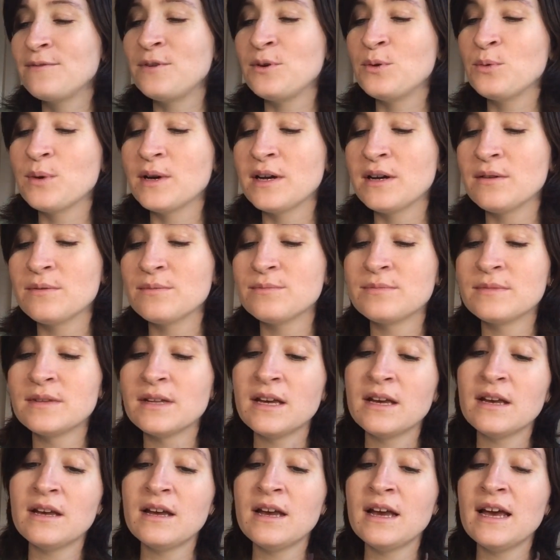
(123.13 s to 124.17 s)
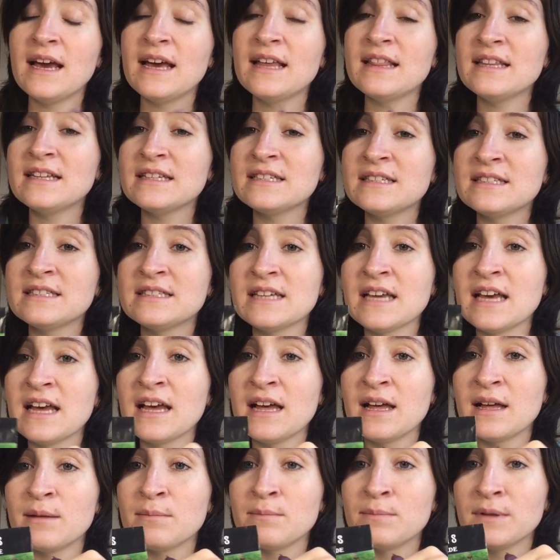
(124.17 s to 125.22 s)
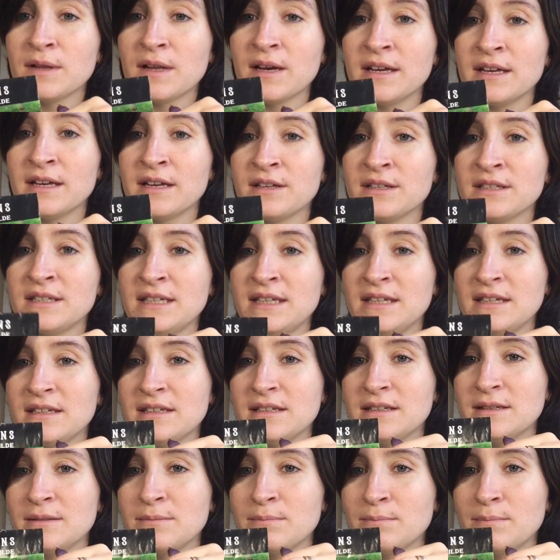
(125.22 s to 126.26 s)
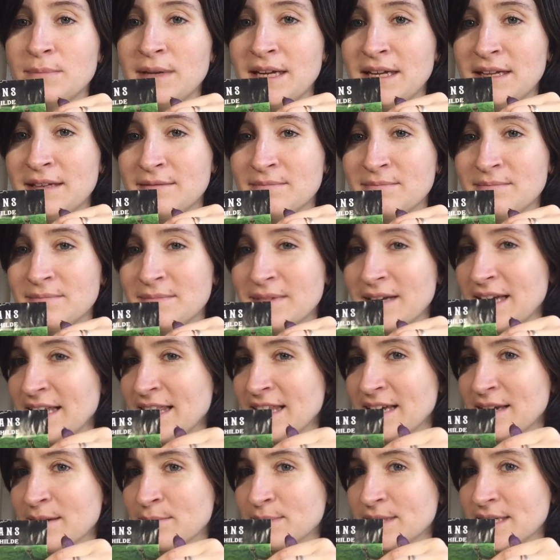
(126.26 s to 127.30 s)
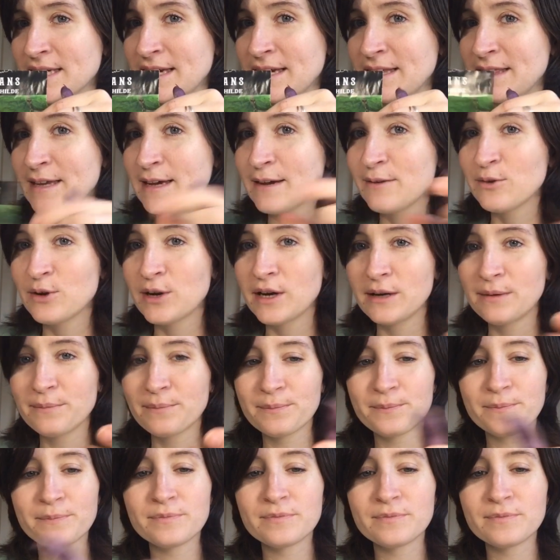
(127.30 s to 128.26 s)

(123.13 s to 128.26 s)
if you will. And this is a Blohildi bean. I think I'm saying that right.